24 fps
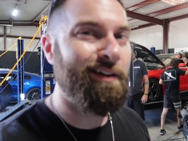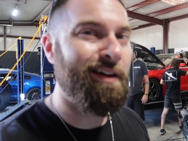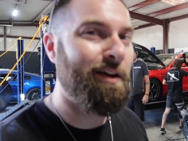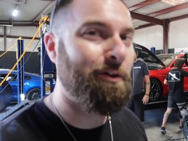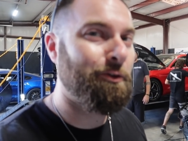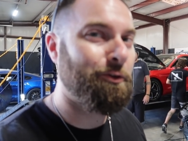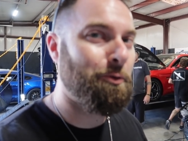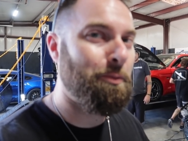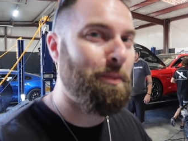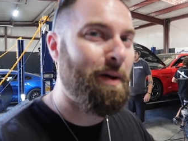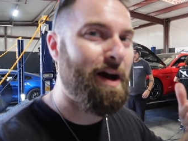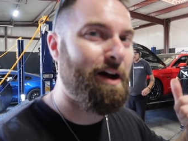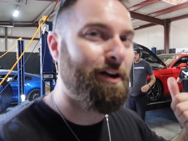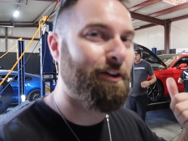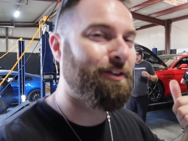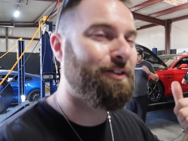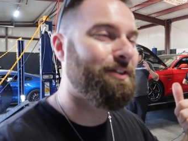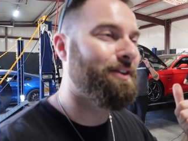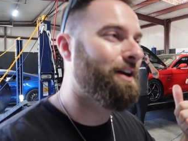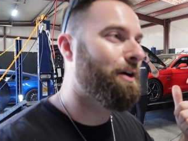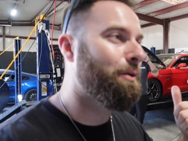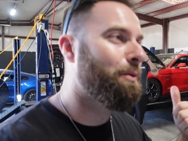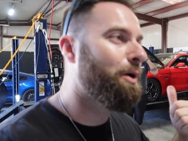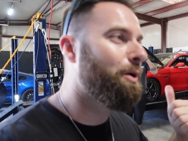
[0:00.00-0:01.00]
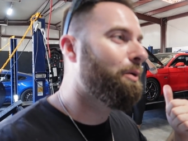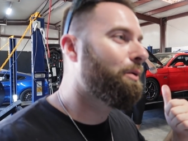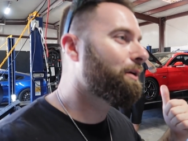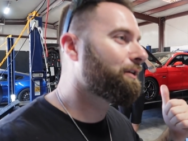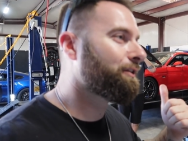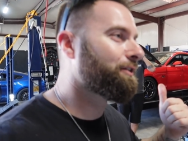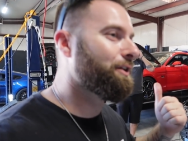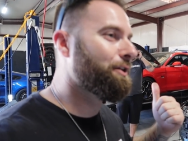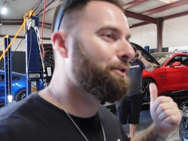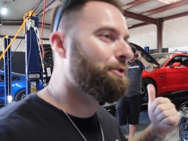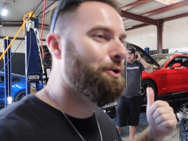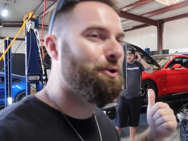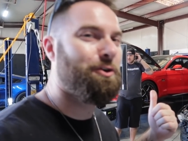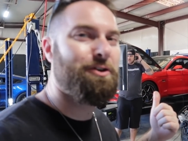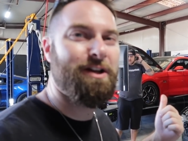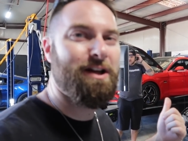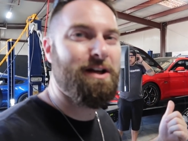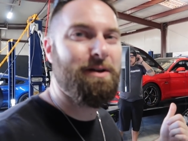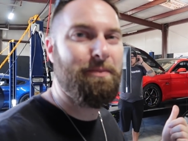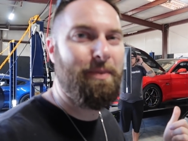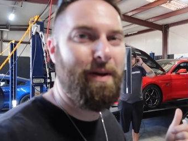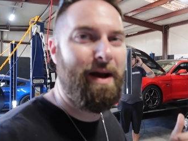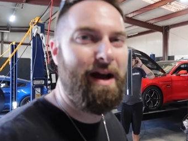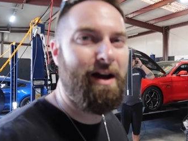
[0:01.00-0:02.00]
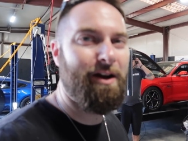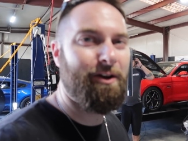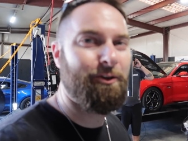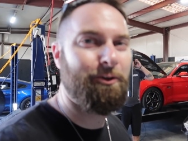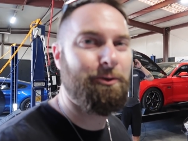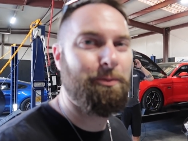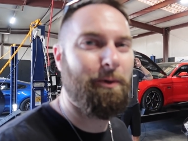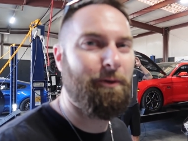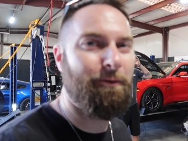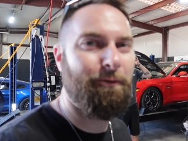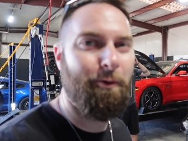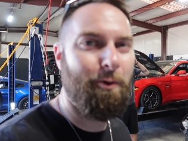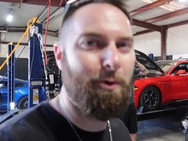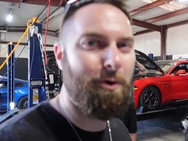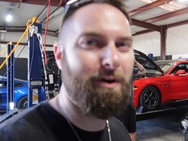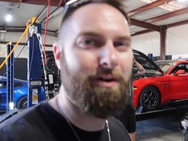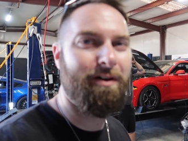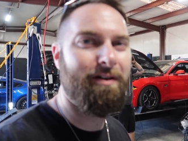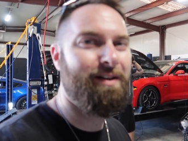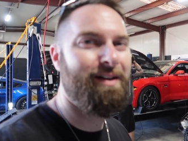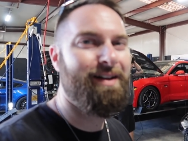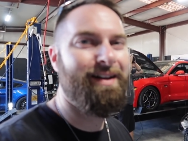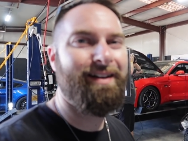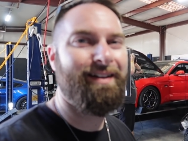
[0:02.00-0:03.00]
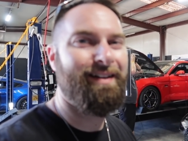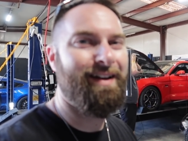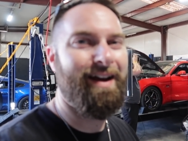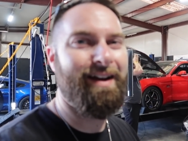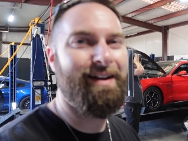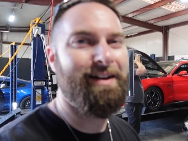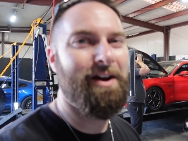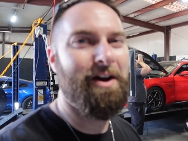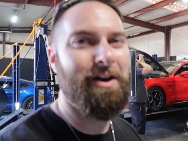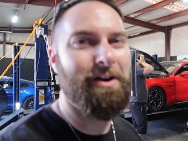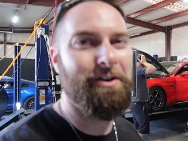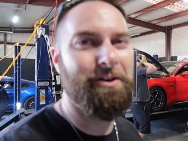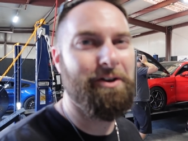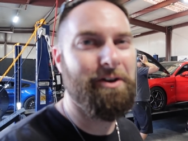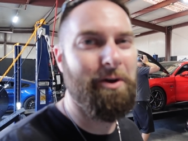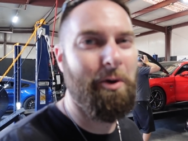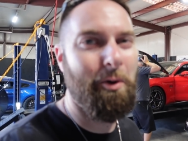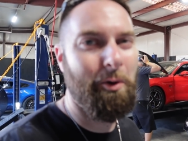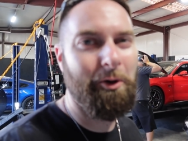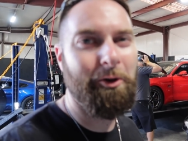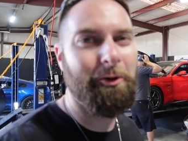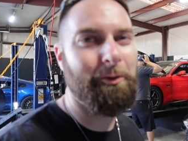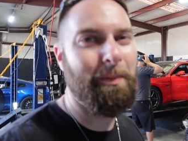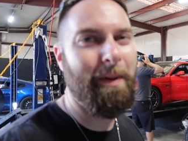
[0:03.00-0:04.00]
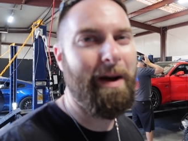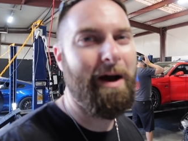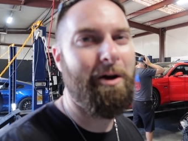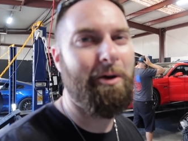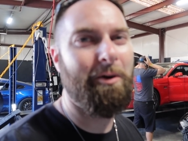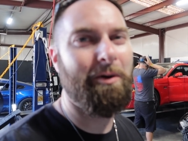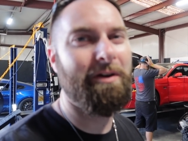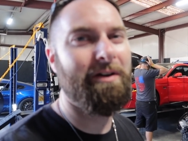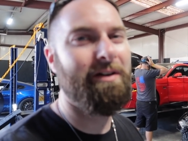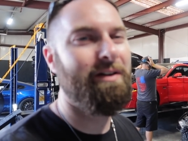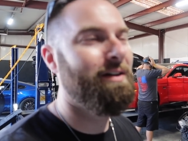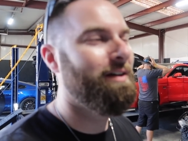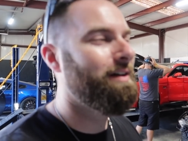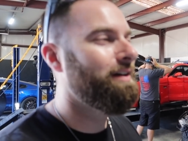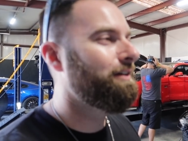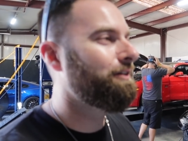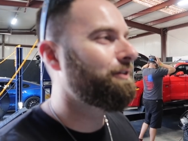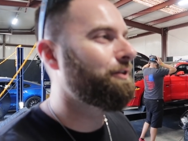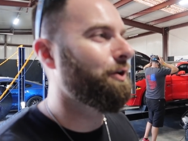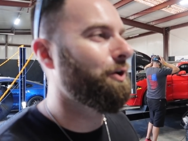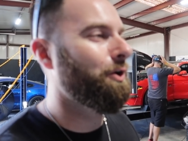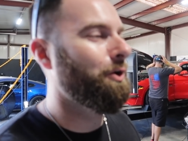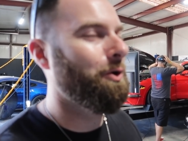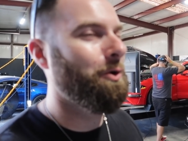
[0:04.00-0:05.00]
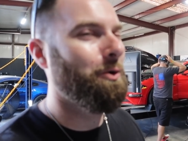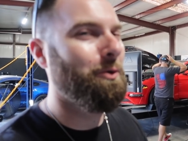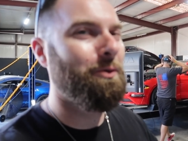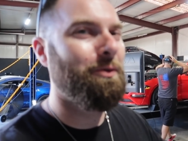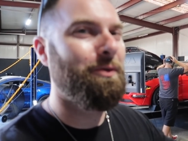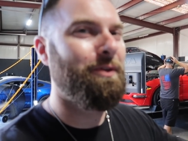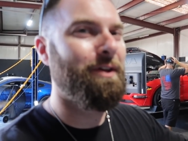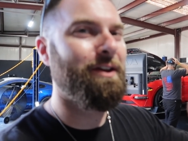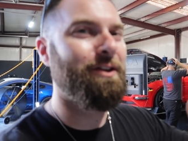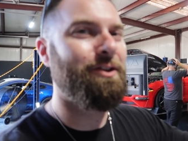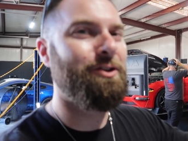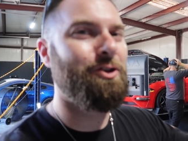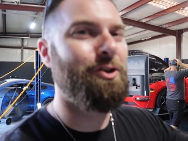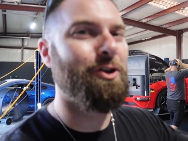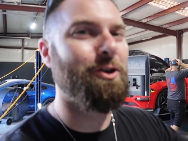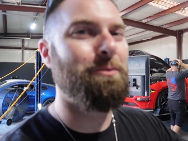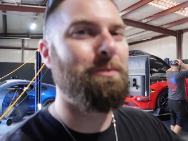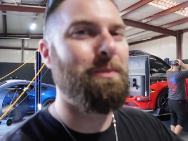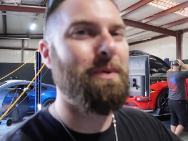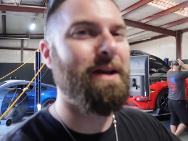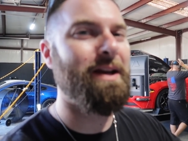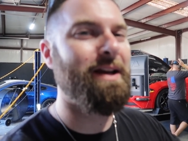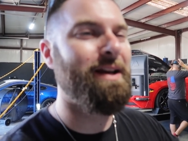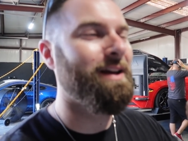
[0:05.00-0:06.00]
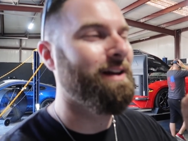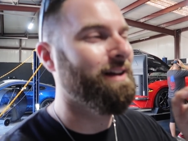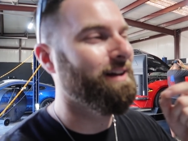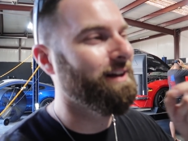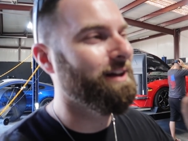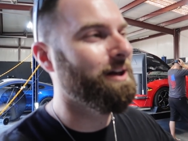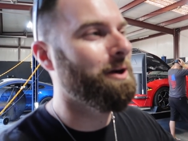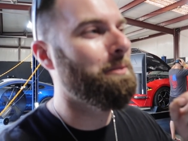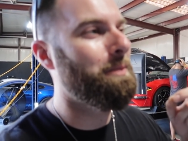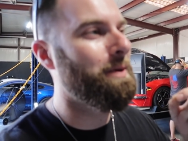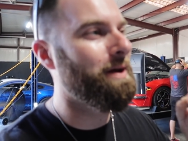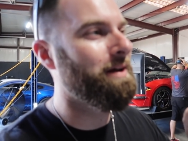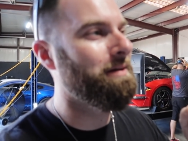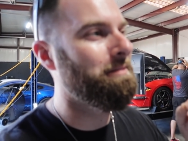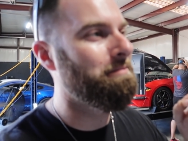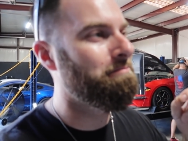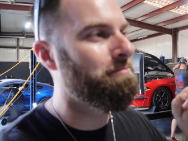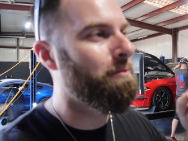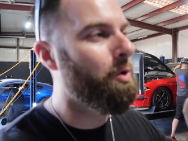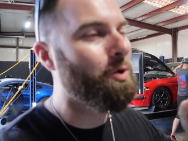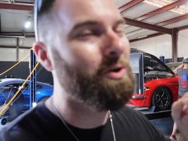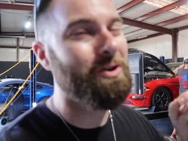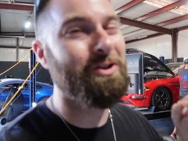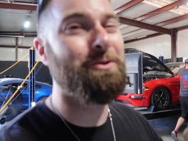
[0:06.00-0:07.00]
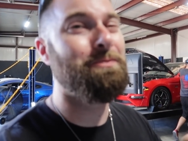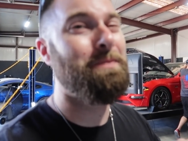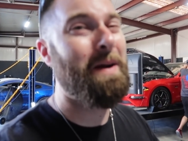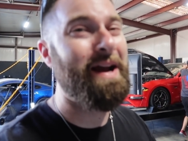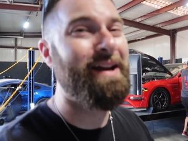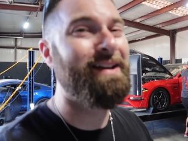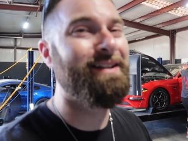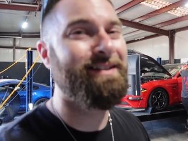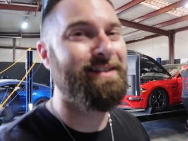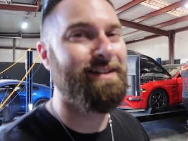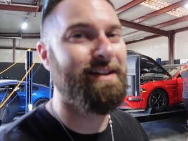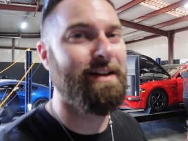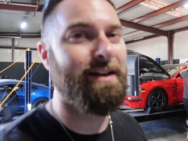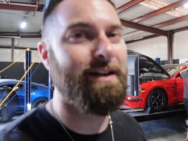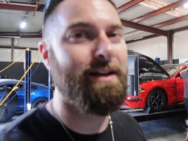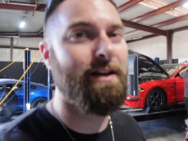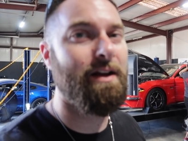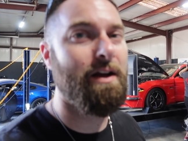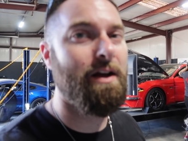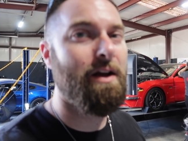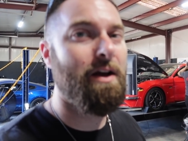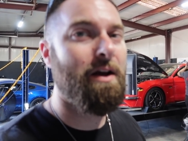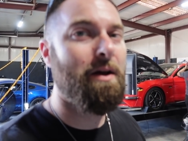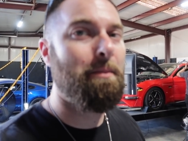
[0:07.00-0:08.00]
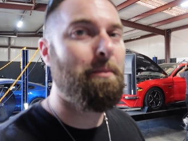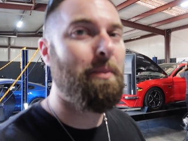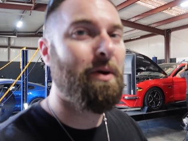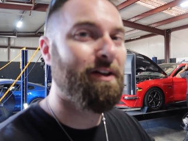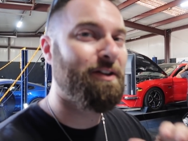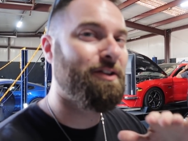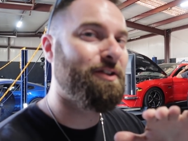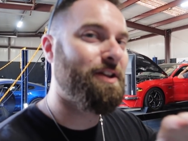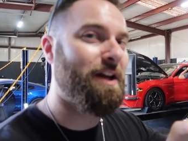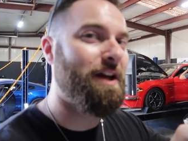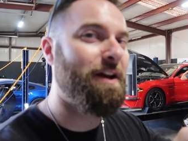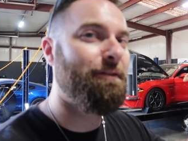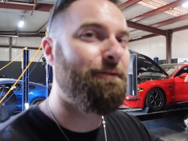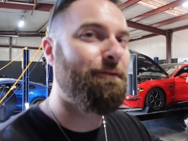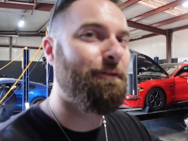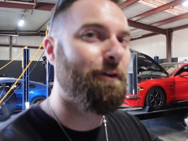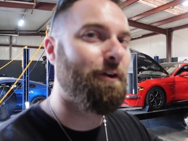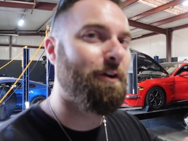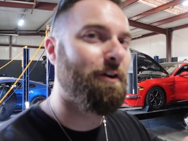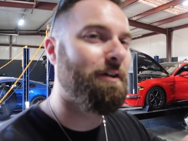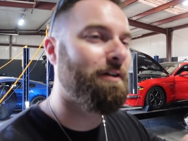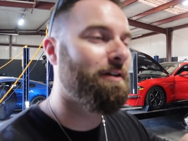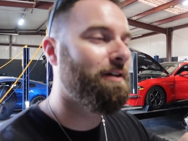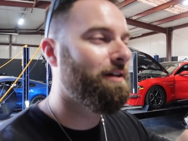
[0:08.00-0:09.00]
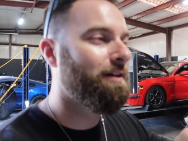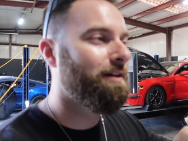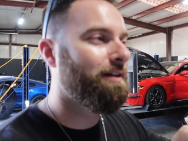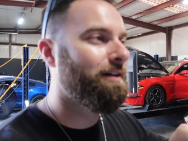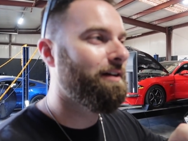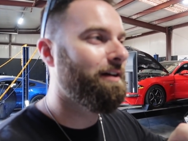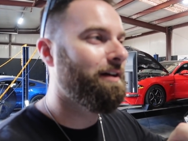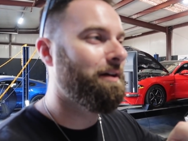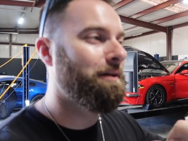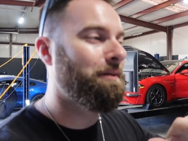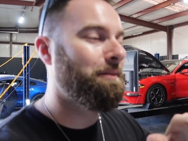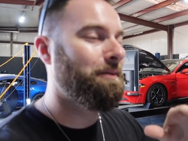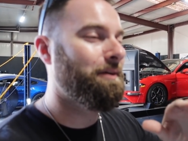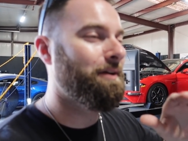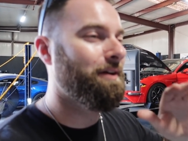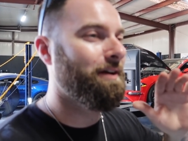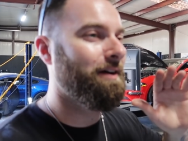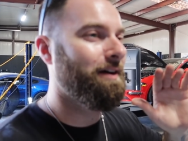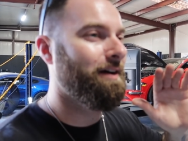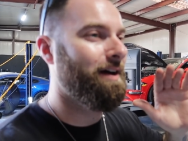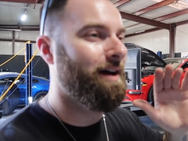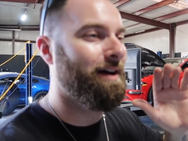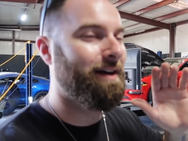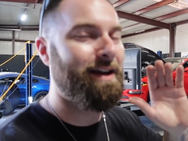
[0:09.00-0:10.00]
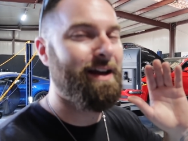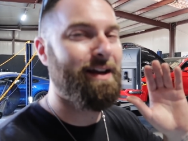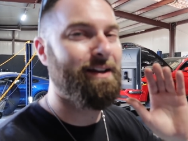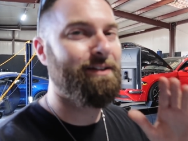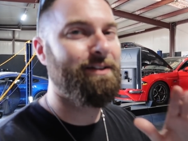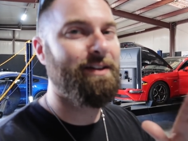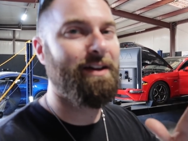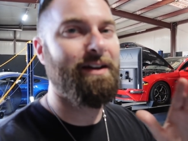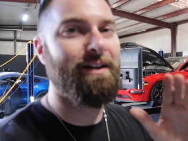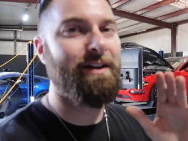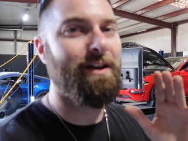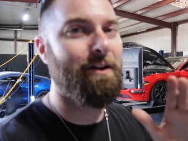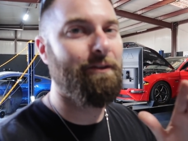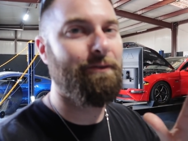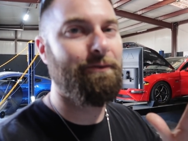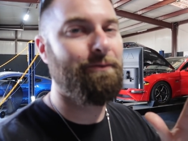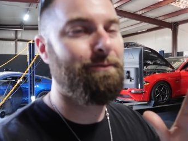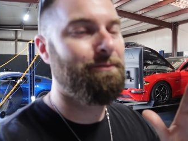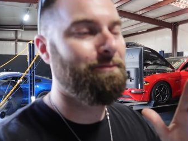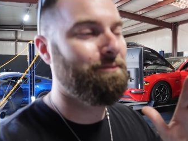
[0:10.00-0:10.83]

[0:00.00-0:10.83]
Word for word: that was about, uh, what was it, 13 pounds before, 900 horsepower. So this should be a little bit more spicy, but safer. And uh, I can't say enough